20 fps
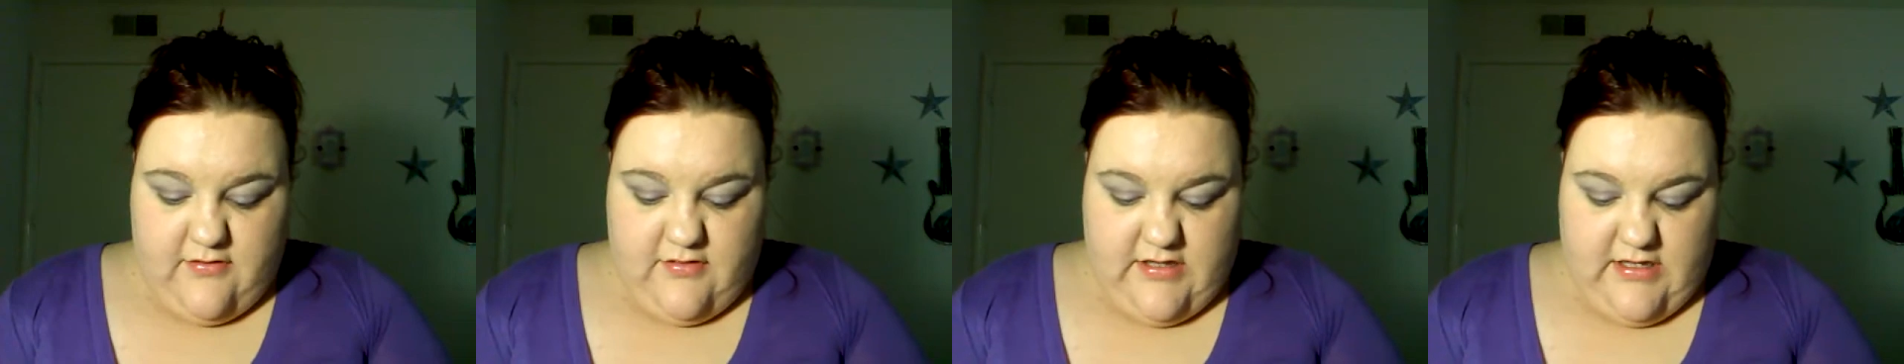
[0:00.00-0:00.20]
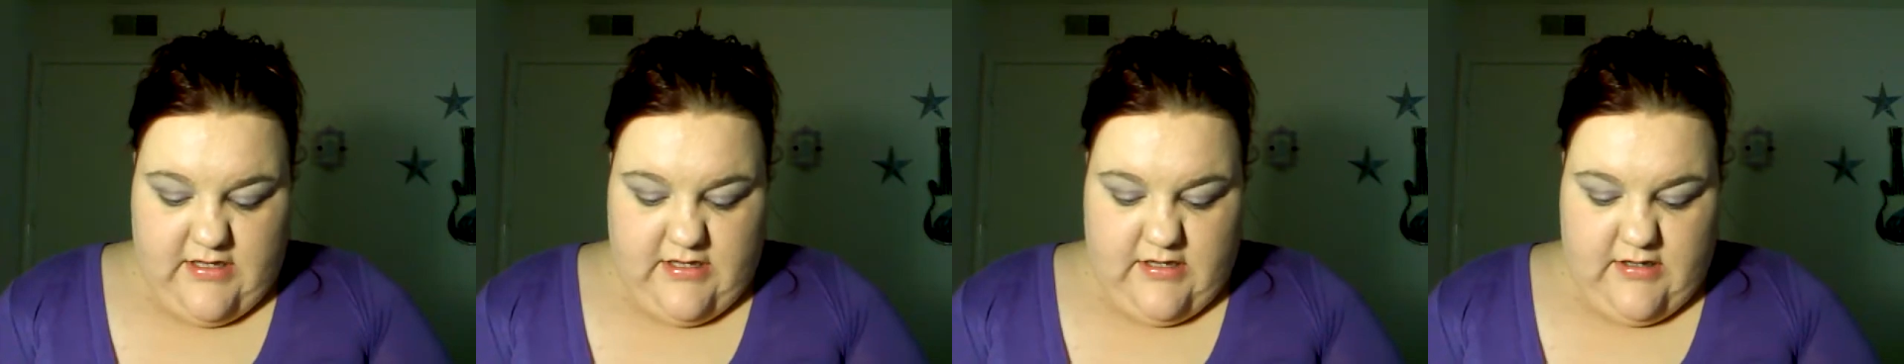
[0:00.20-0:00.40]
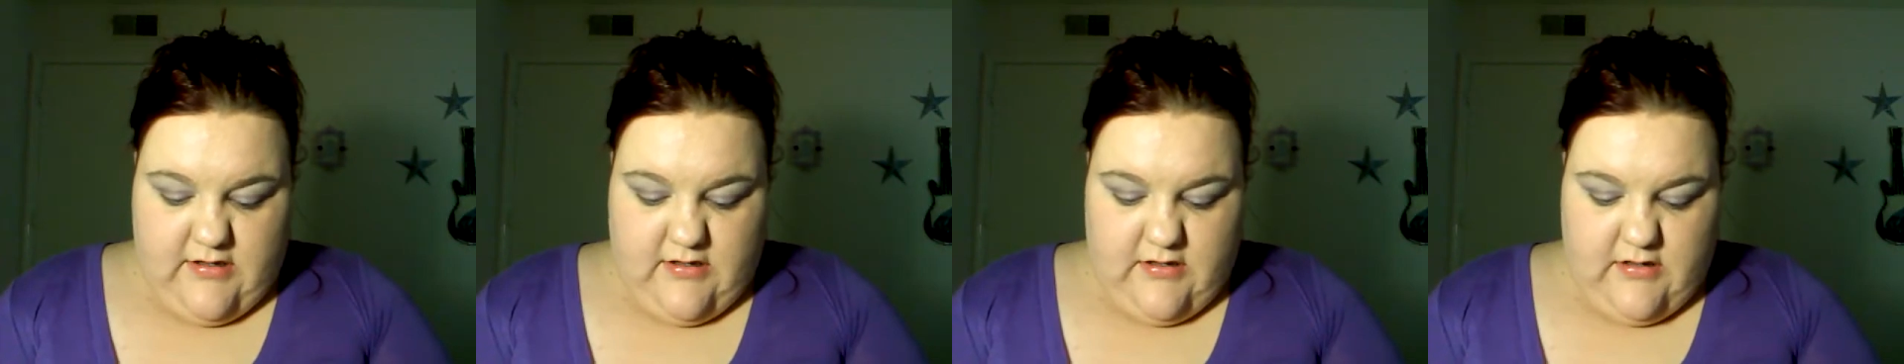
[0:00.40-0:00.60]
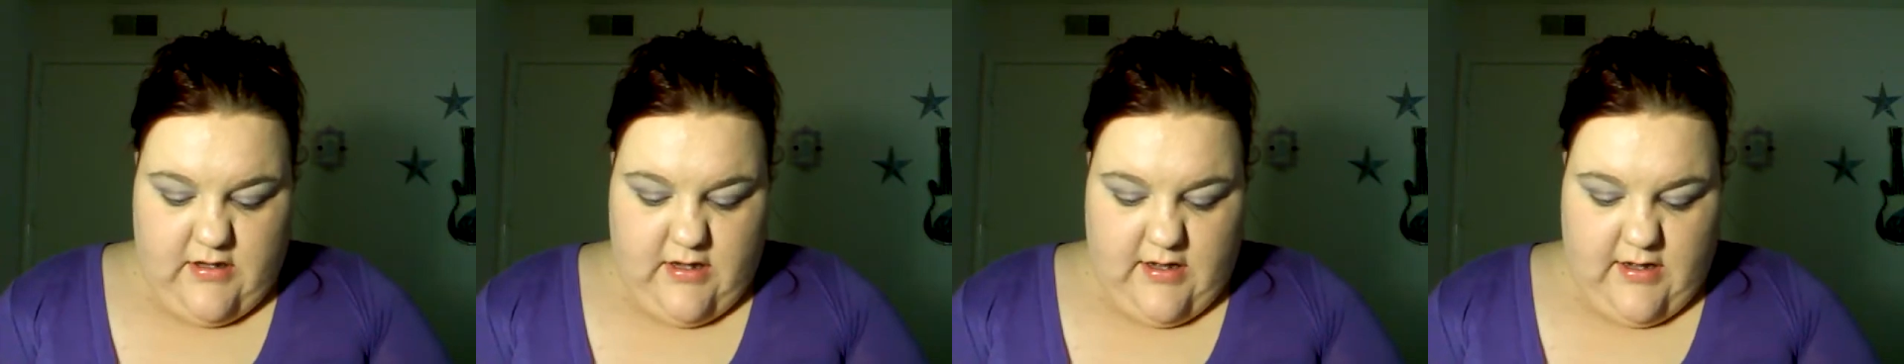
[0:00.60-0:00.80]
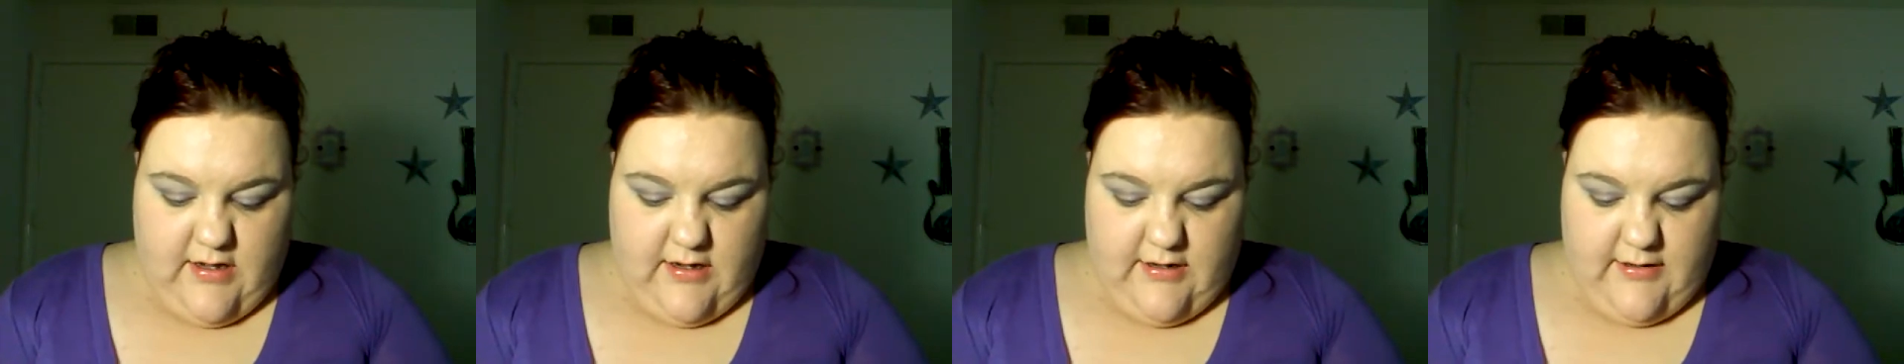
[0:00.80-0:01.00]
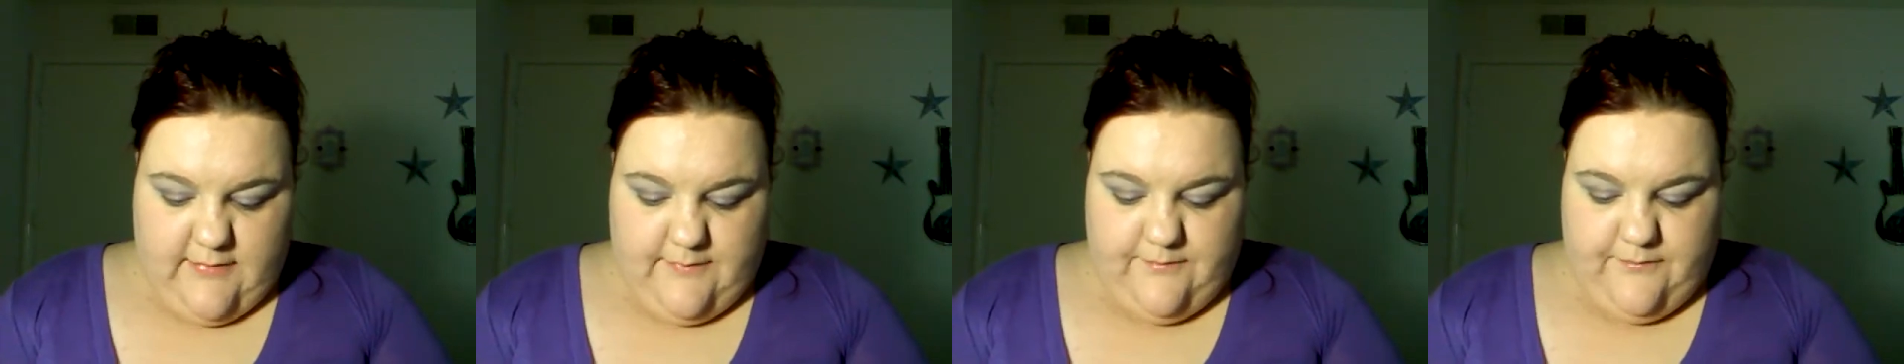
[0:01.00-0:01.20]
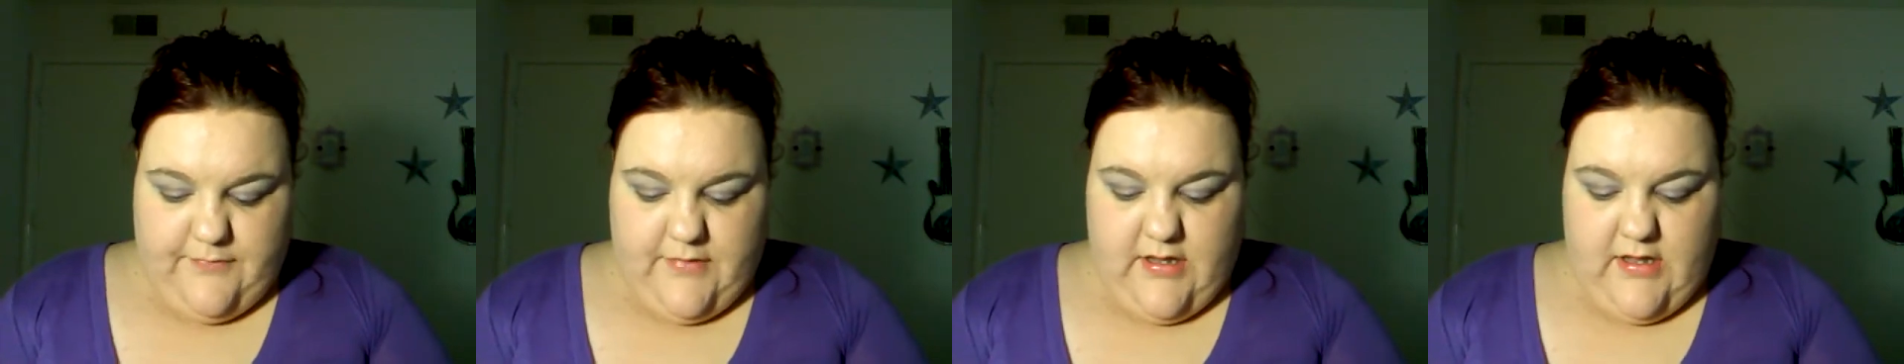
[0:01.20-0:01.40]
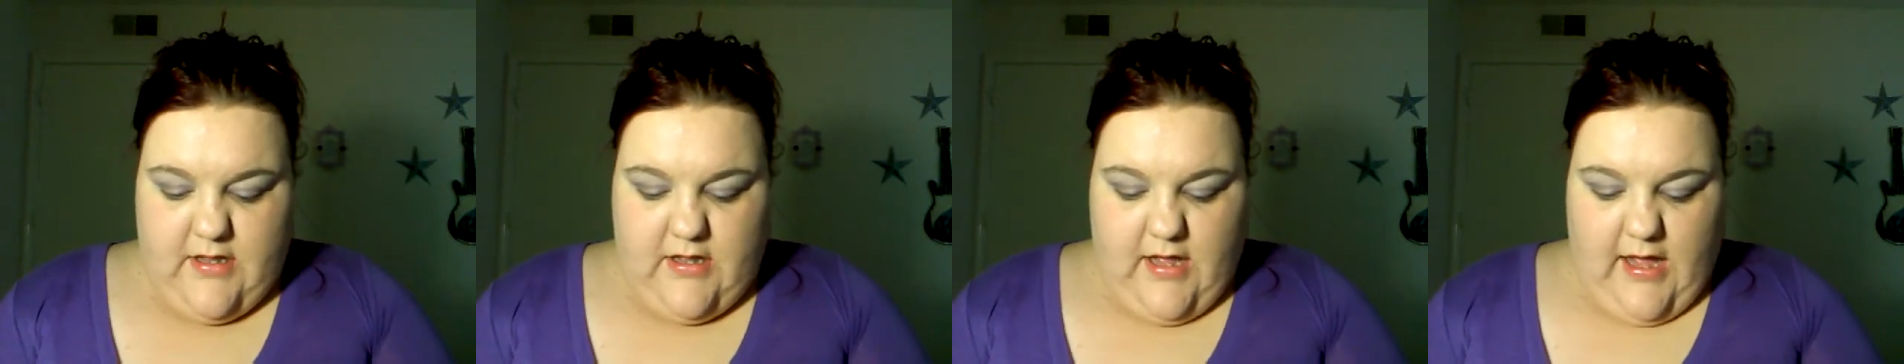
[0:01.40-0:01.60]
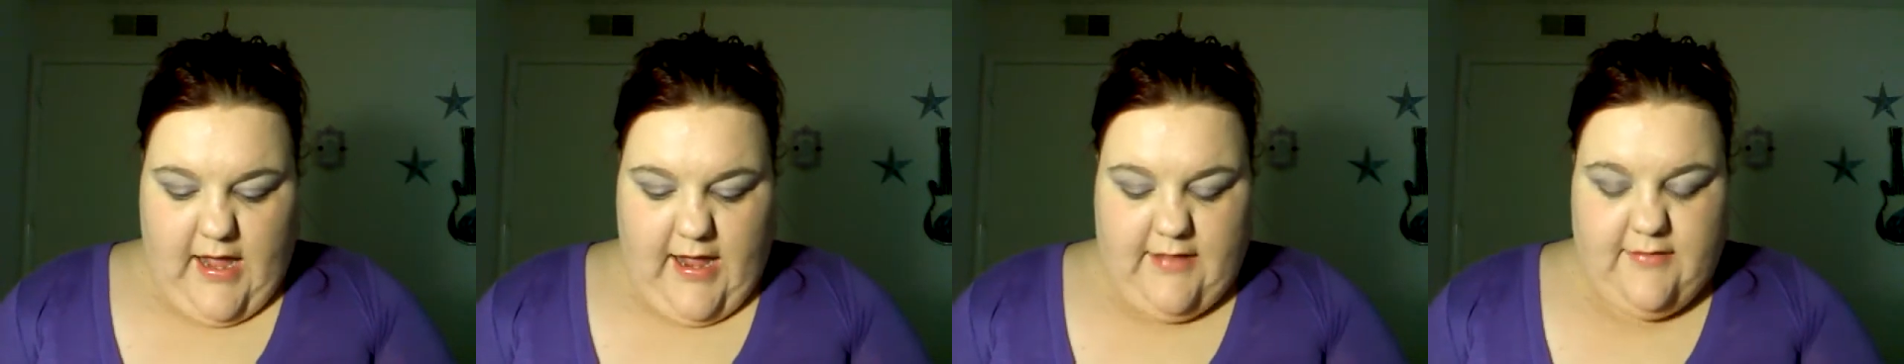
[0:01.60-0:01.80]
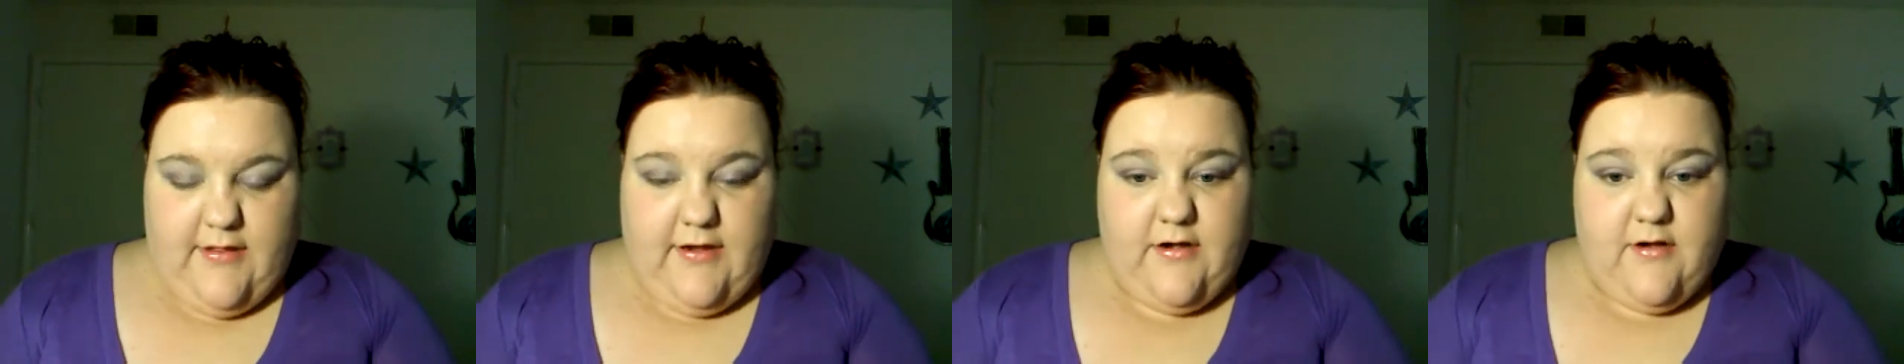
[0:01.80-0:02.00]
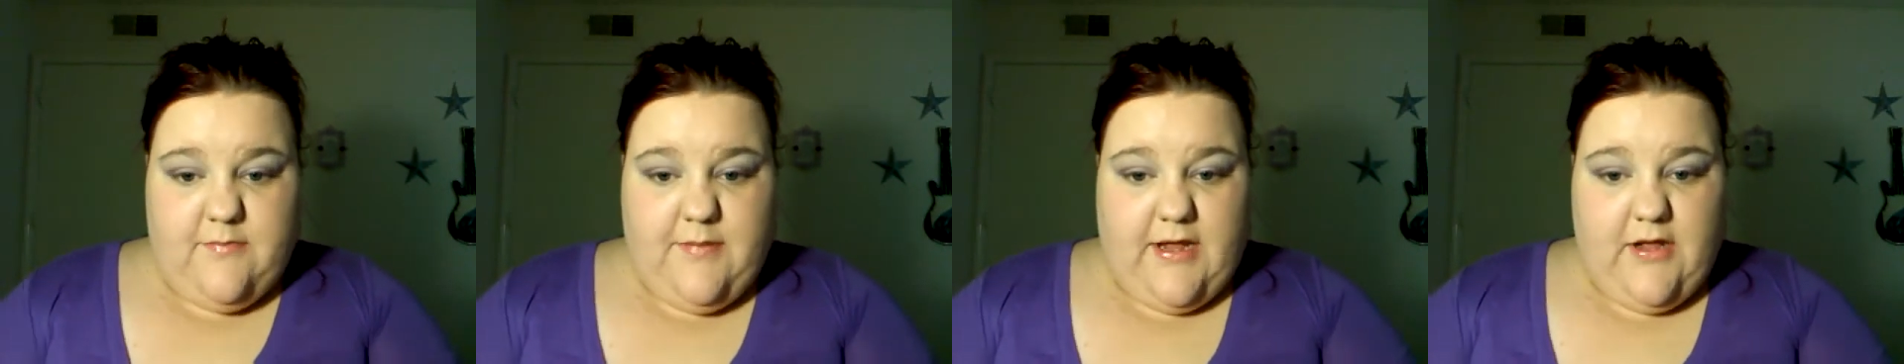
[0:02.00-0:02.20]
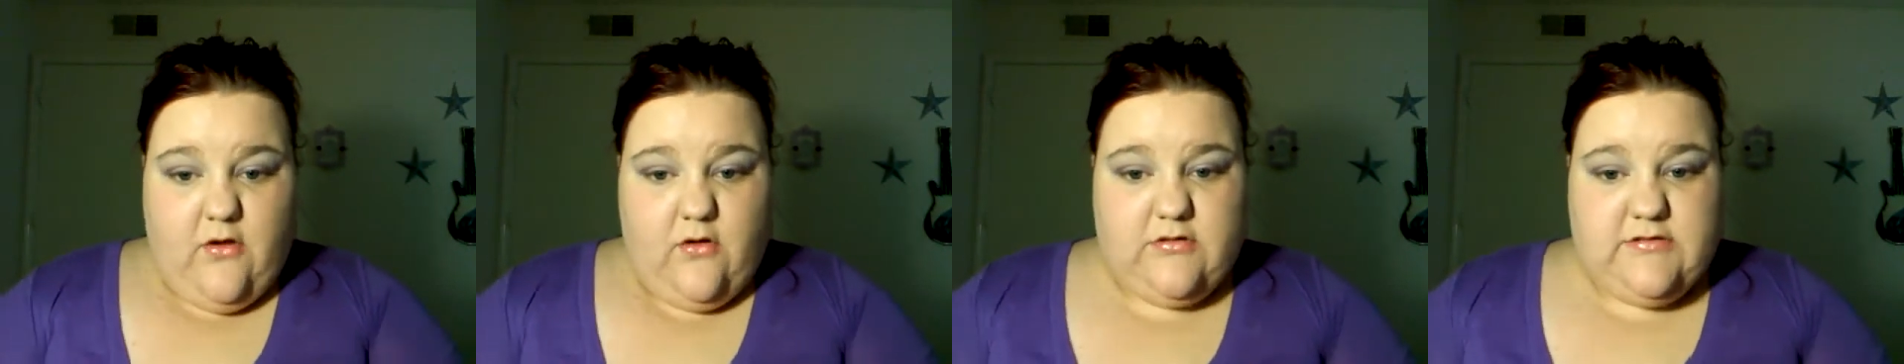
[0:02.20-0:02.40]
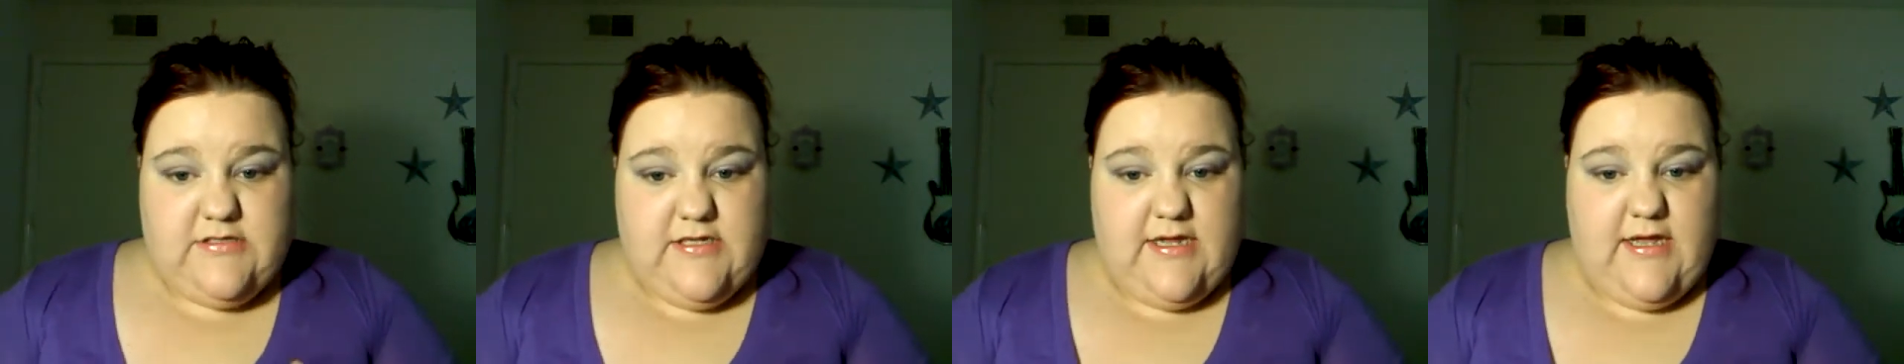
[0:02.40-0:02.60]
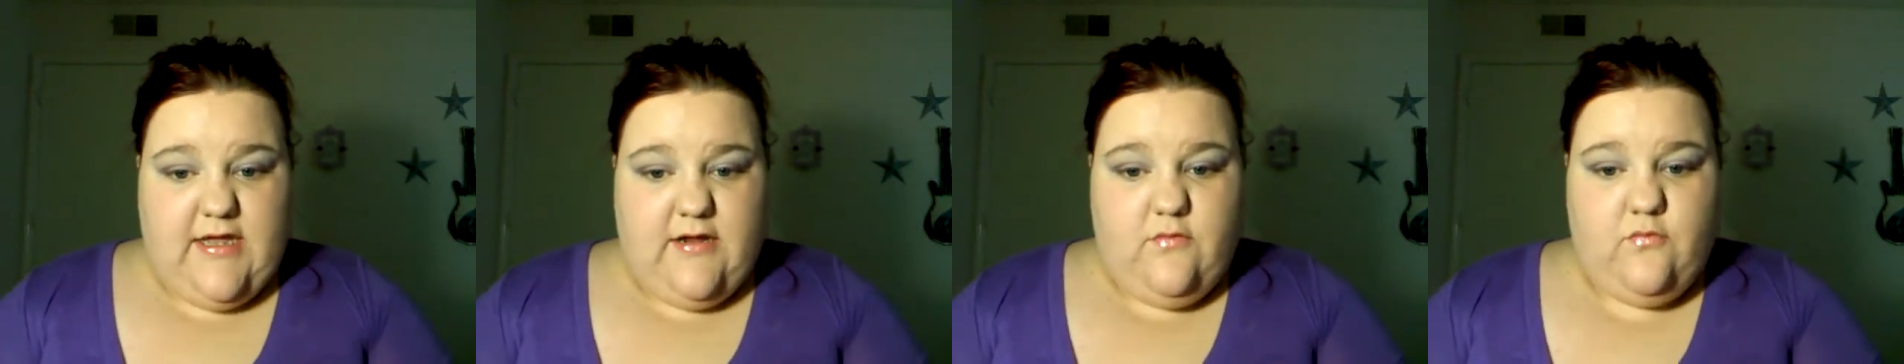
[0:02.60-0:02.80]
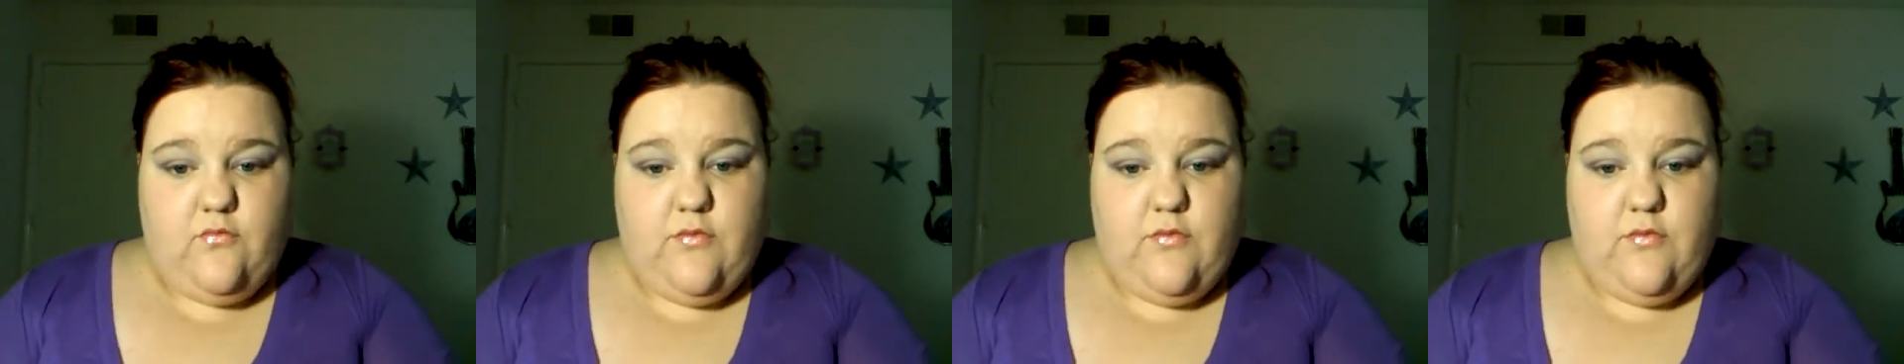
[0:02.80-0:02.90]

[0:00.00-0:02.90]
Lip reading: the eyeliner by Ulta in